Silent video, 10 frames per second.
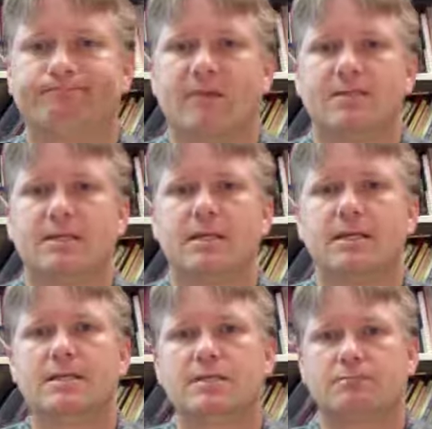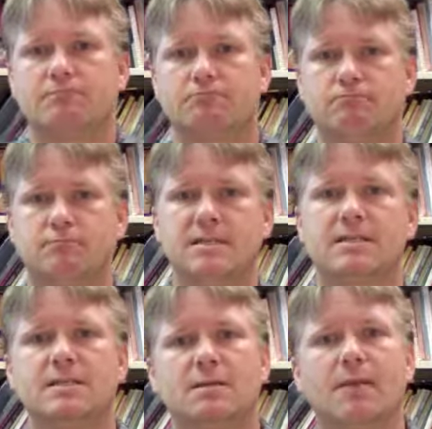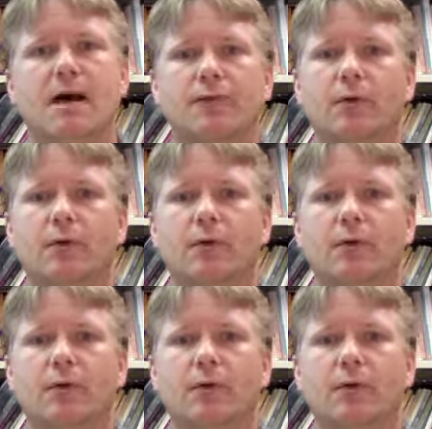I would say this is about the